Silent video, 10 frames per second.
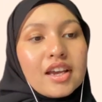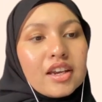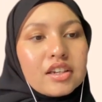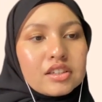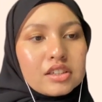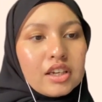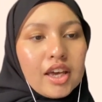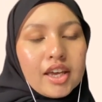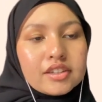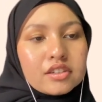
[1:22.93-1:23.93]
energy
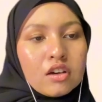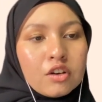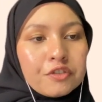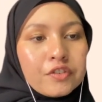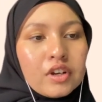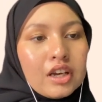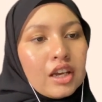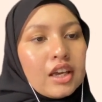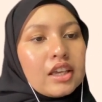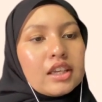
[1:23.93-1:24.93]
hands-off.
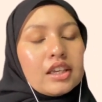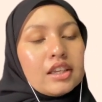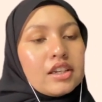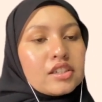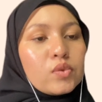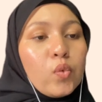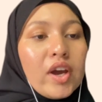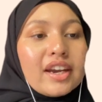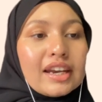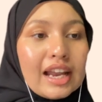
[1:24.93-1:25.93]
It is
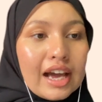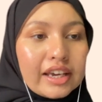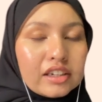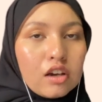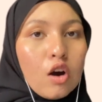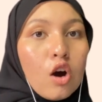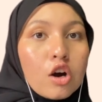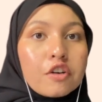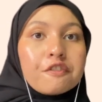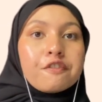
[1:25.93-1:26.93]
when light
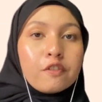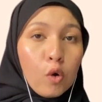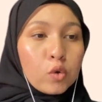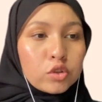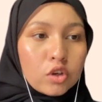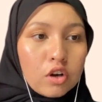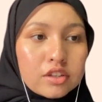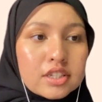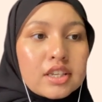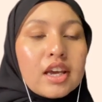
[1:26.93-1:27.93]
or
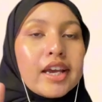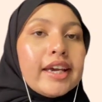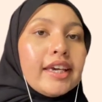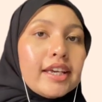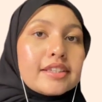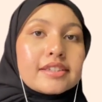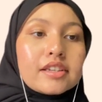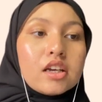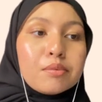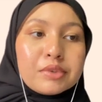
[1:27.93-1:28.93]
photons
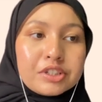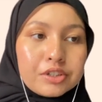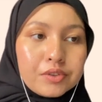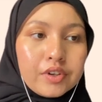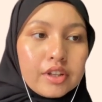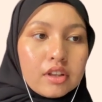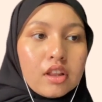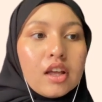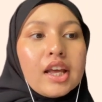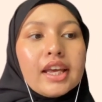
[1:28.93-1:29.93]
hits a material.
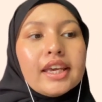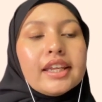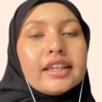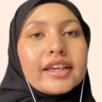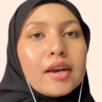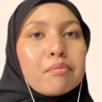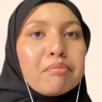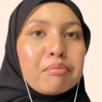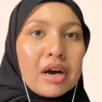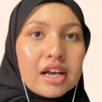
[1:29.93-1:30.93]
It can
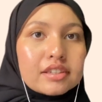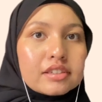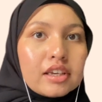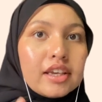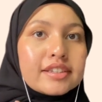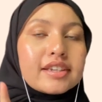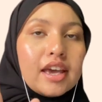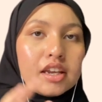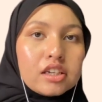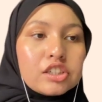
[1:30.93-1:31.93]
pass its
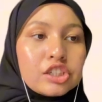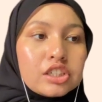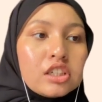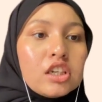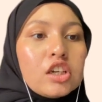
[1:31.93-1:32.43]
energy